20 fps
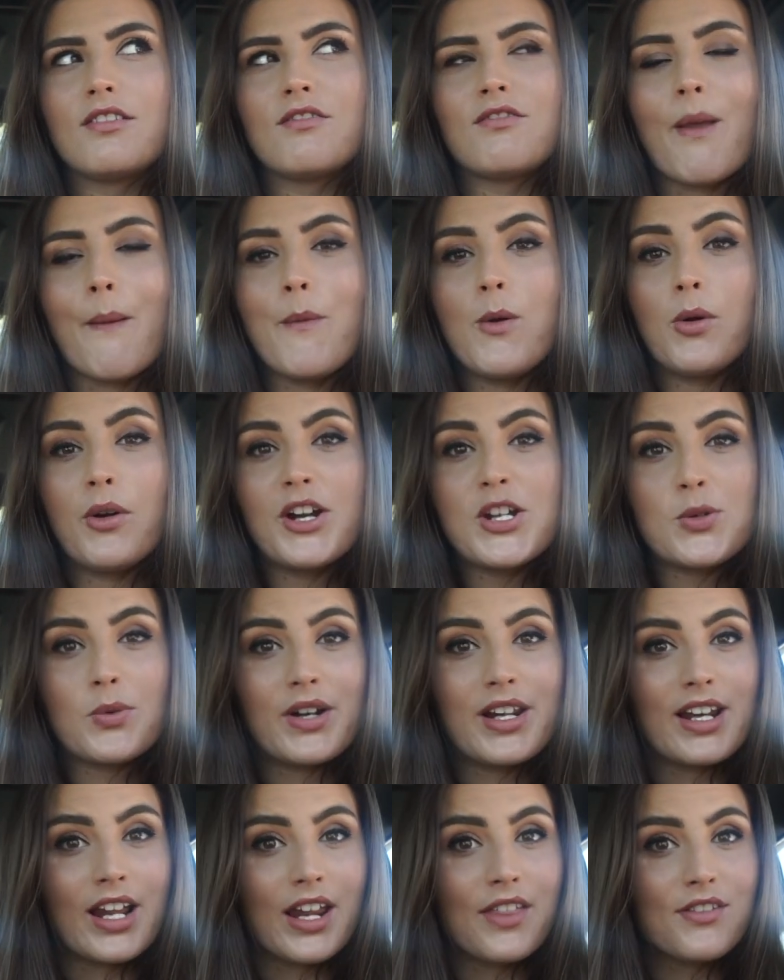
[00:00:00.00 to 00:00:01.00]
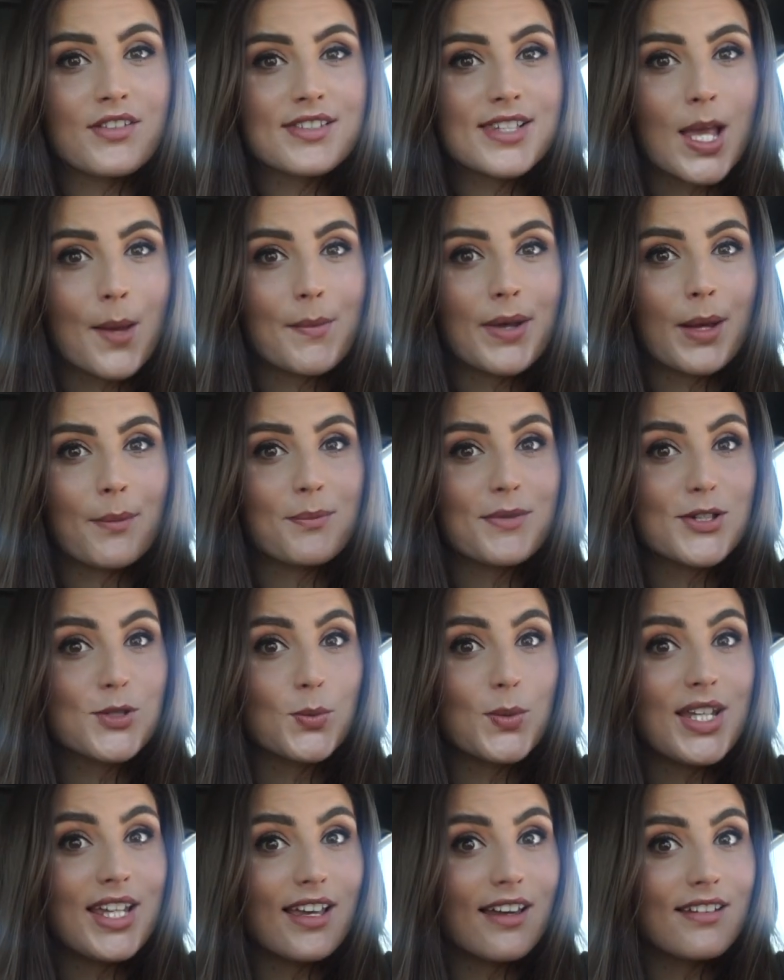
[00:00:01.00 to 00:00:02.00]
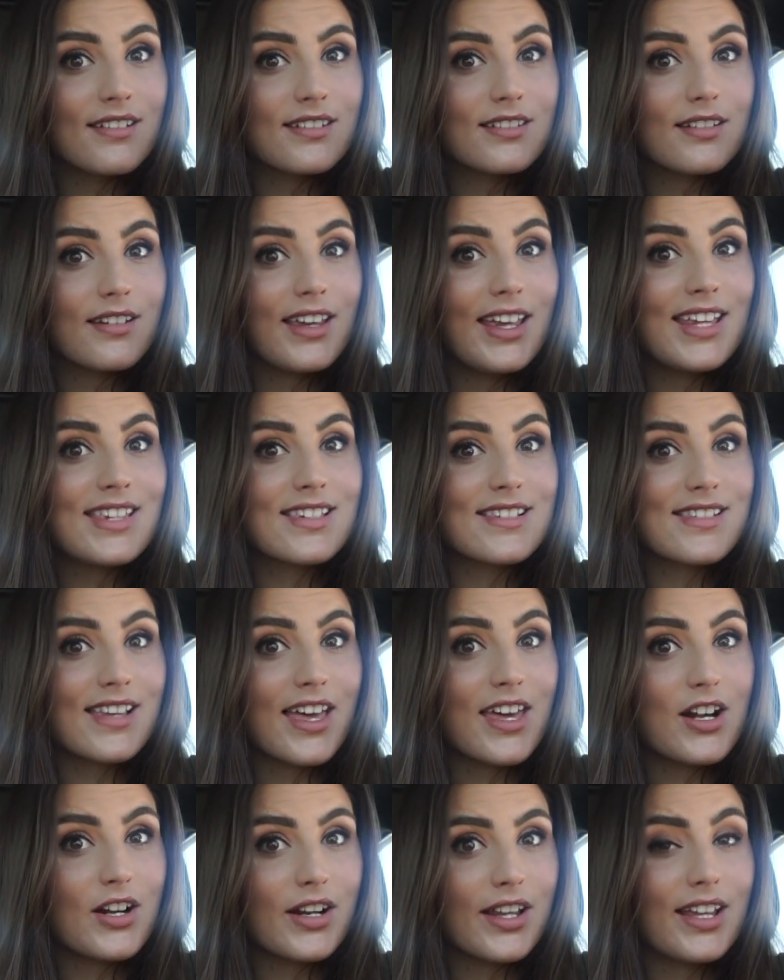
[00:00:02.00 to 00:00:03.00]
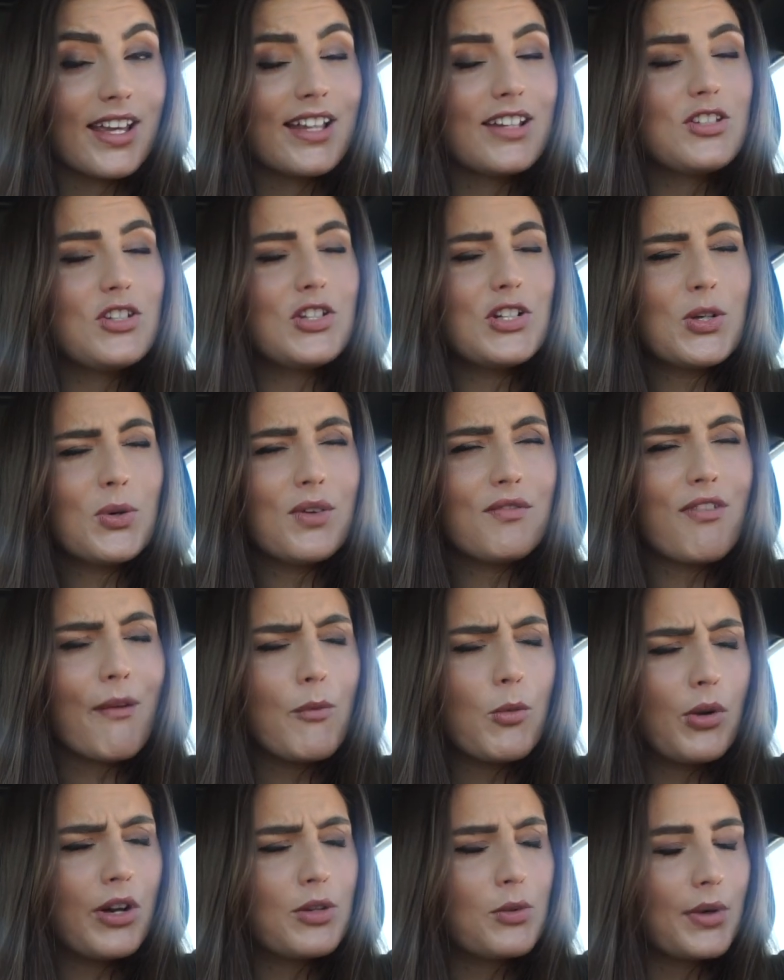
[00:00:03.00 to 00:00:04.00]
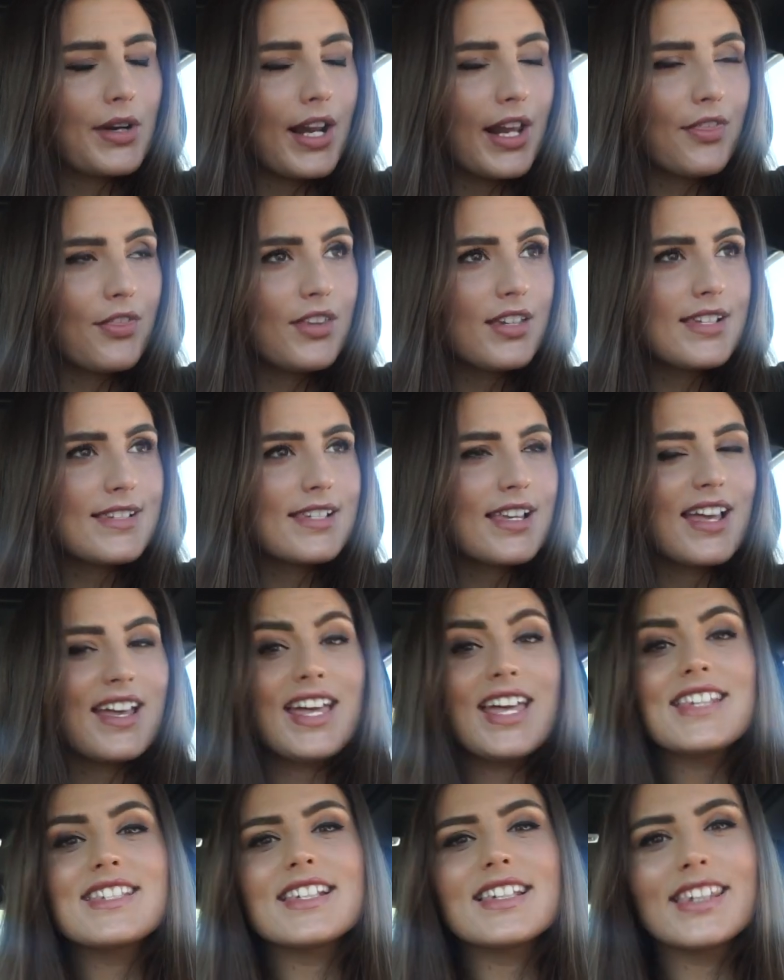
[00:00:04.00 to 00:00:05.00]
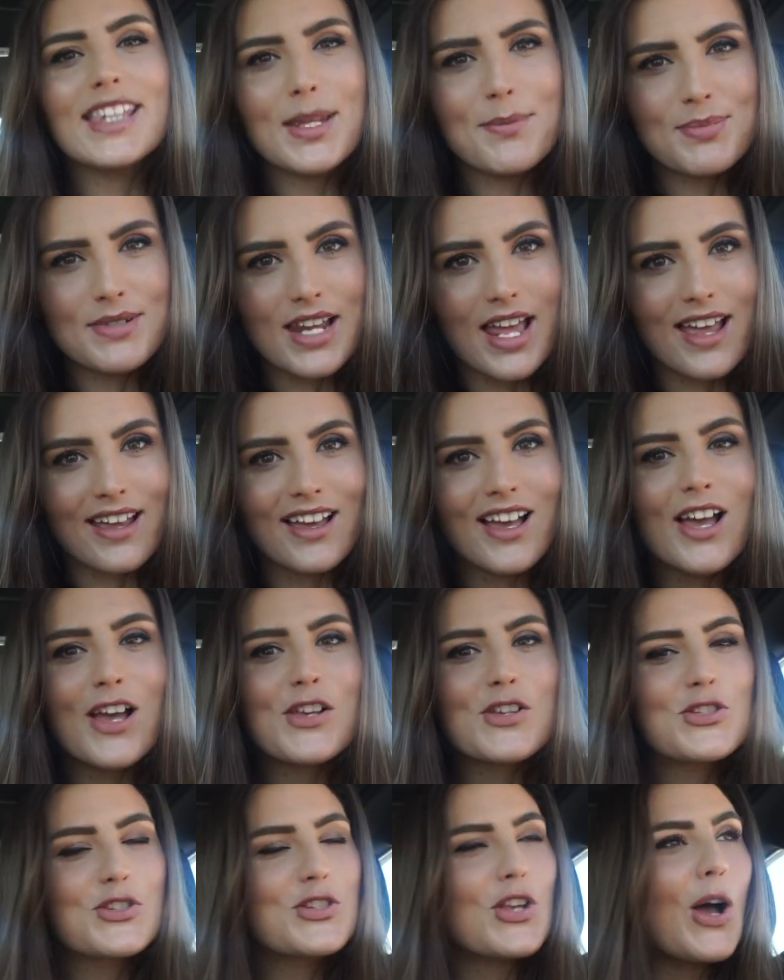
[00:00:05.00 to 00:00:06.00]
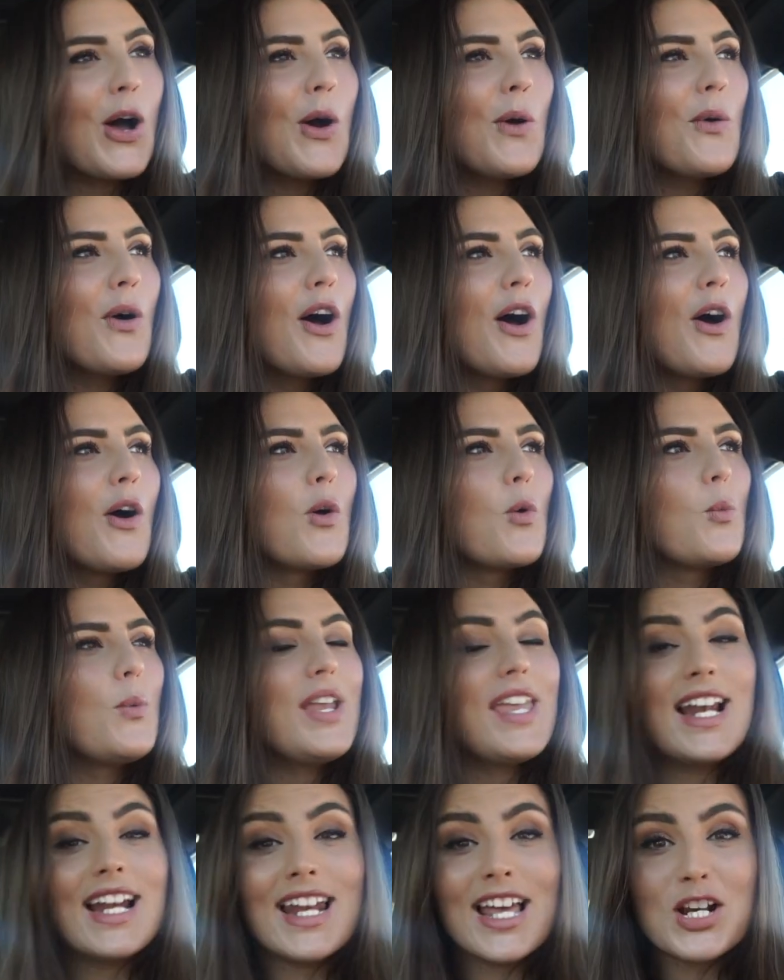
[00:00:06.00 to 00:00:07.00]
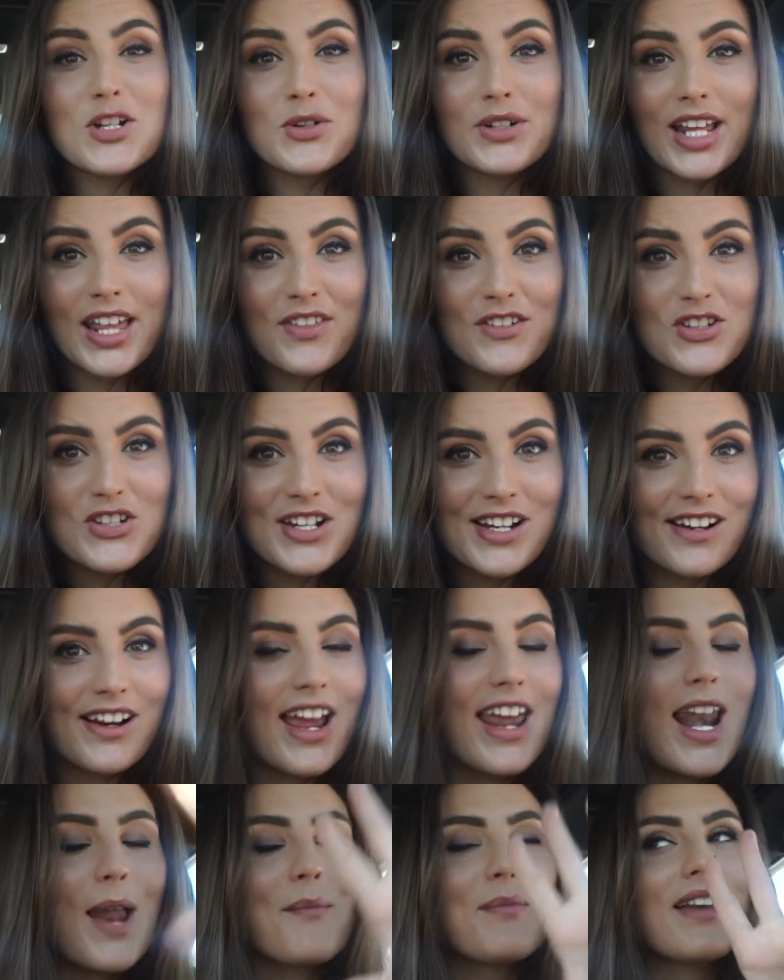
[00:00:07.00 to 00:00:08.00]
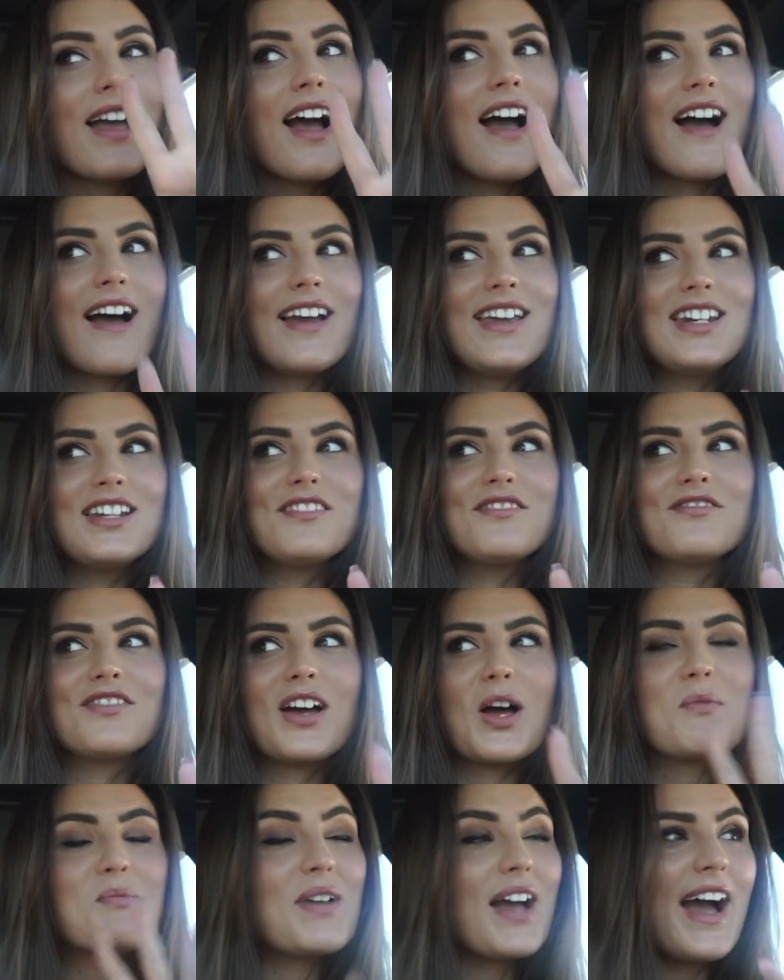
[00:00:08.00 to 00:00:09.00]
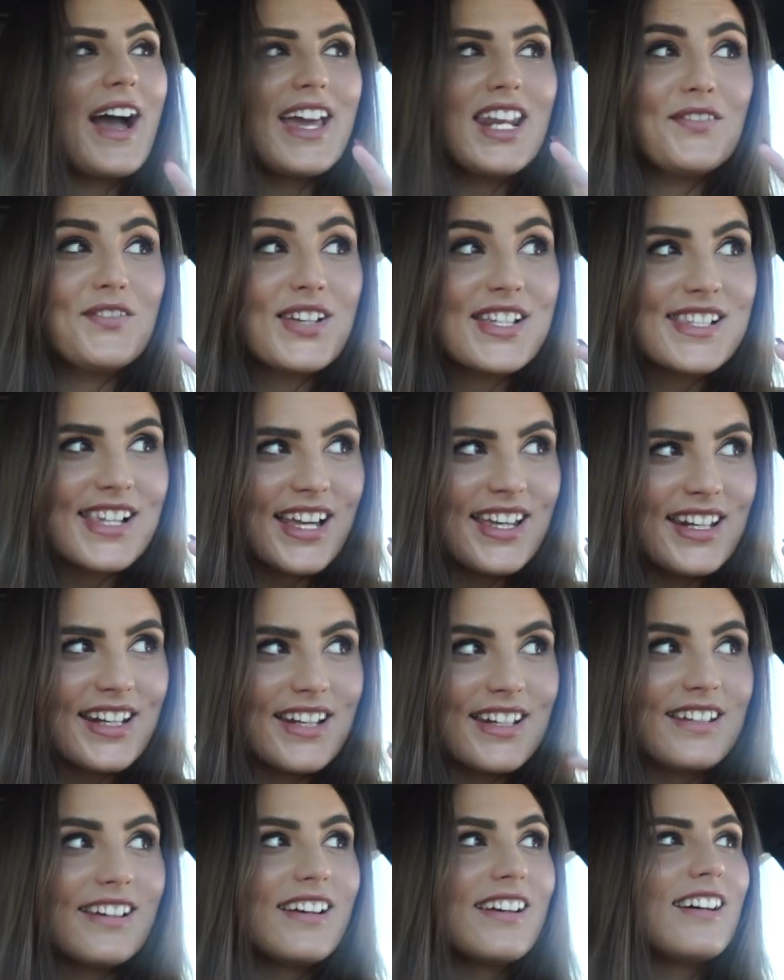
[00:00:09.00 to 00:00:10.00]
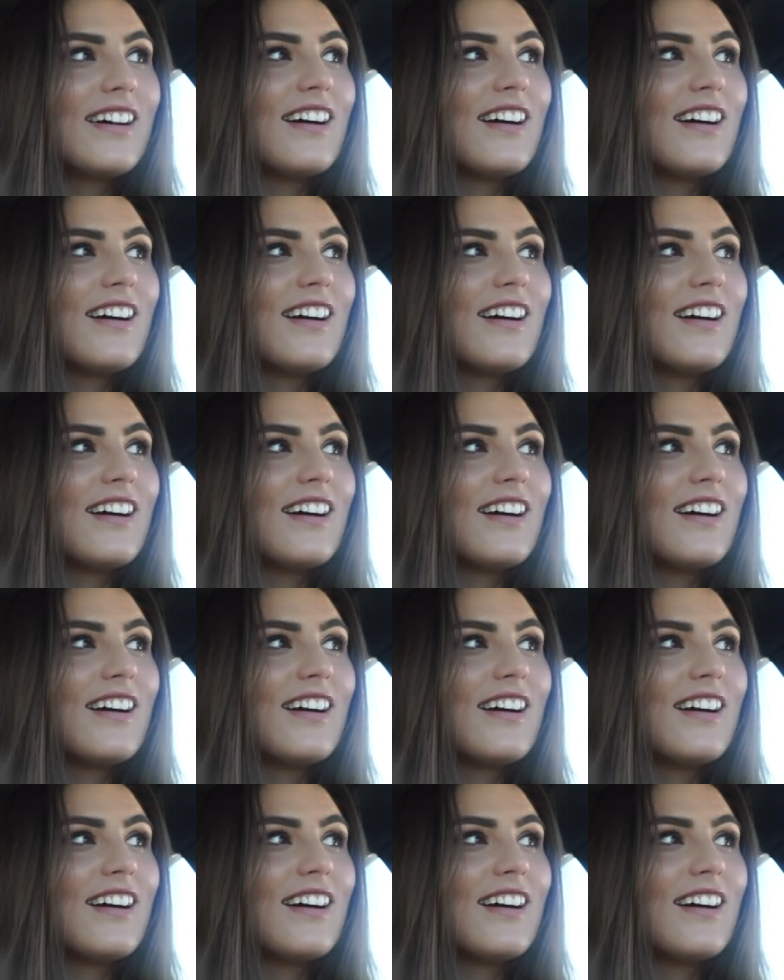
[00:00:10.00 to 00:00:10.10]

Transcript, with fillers: February twenty-ninth is coming up this weekend. It's a Saturday. And do you know what February twenty-ninth is? It's a leap day. So we get an extra day this year, and I'm kind of I'm kind of excited,